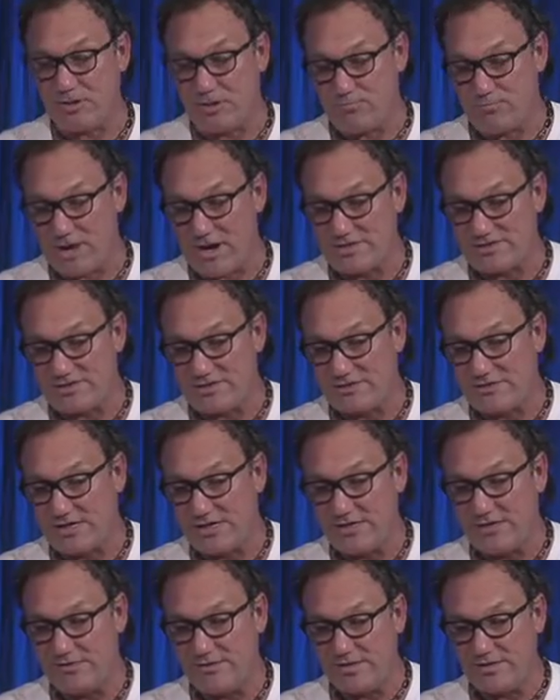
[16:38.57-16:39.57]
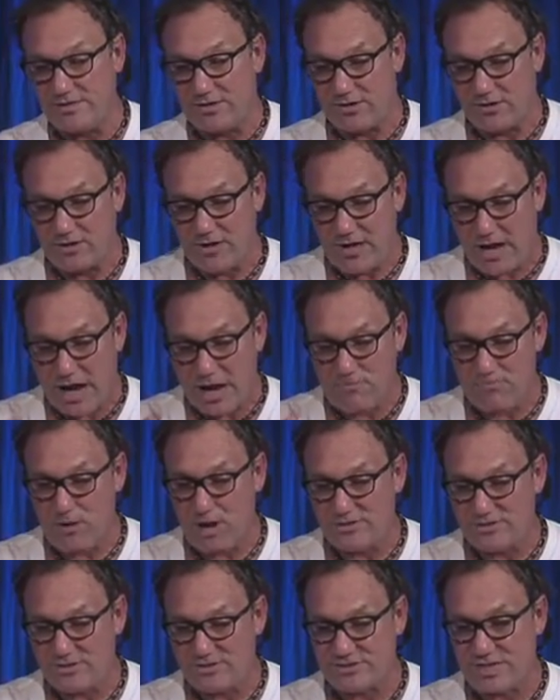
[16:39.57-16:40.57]
Brad Sundin there, I
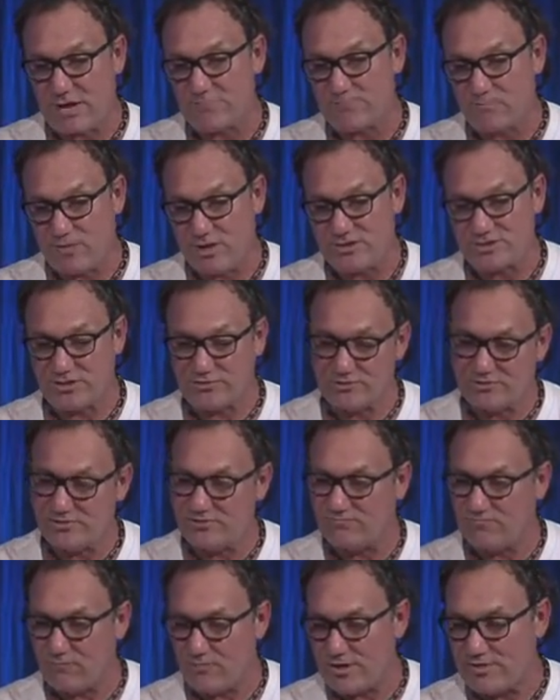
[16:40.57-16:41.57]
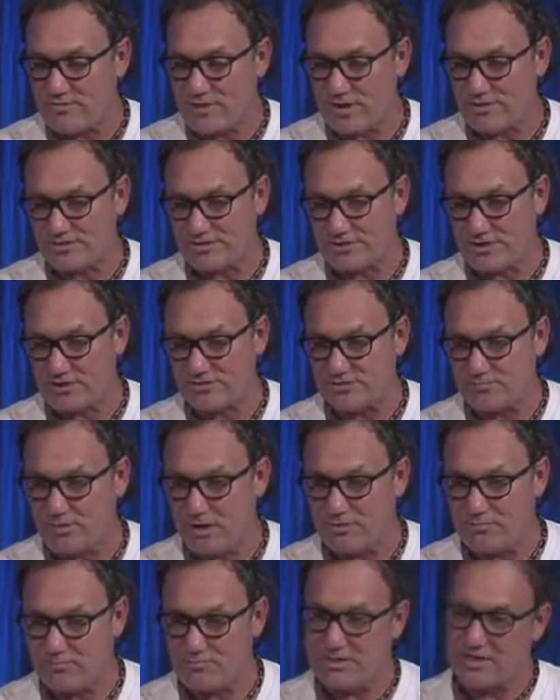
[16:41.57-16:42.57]
brought this operation losing $40,000 a
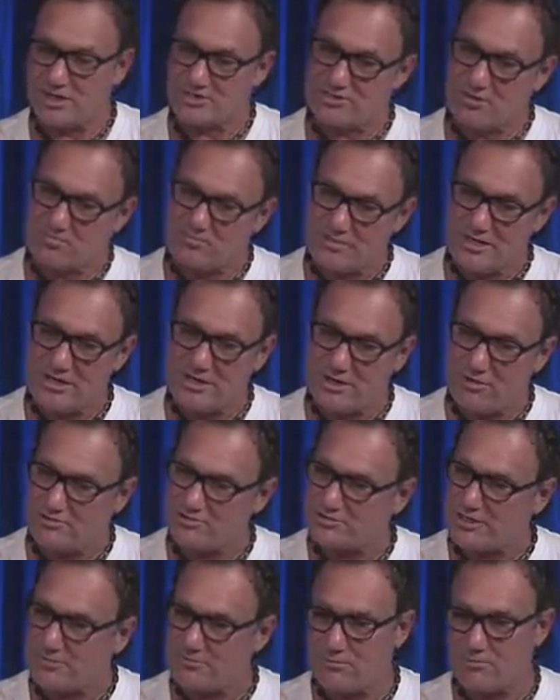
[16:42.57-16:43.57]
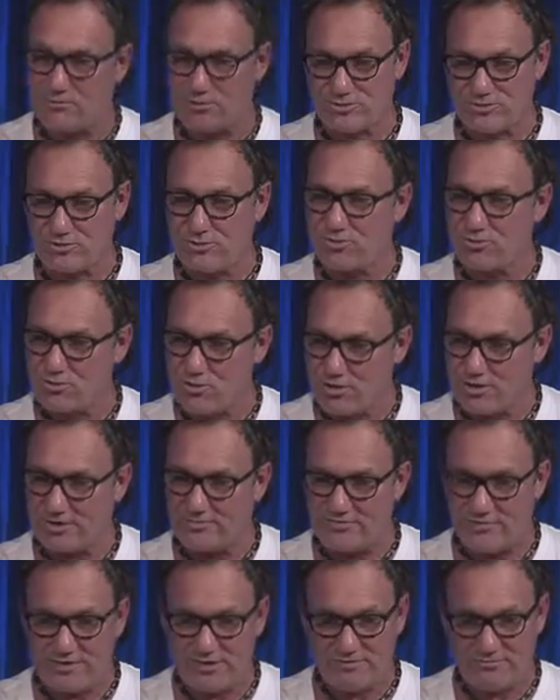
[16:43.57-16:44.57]
month because our P&L statement was so
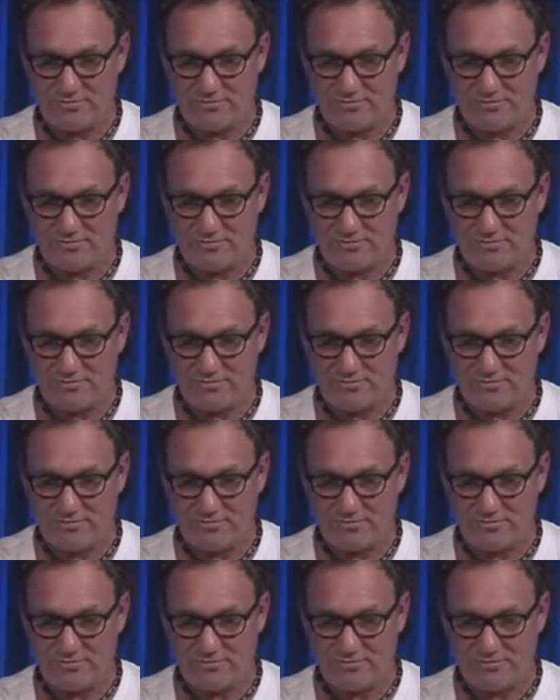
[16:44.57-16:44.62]
crooked